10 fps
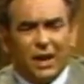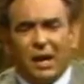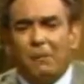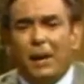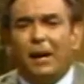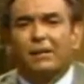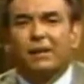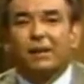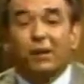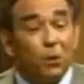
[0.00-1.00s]

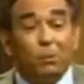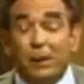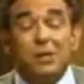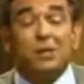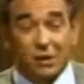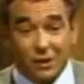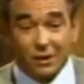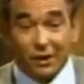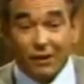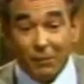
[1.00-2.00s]
about the whole
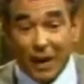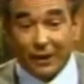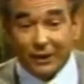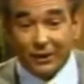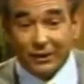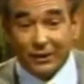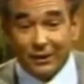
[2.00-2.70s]
business of marriage.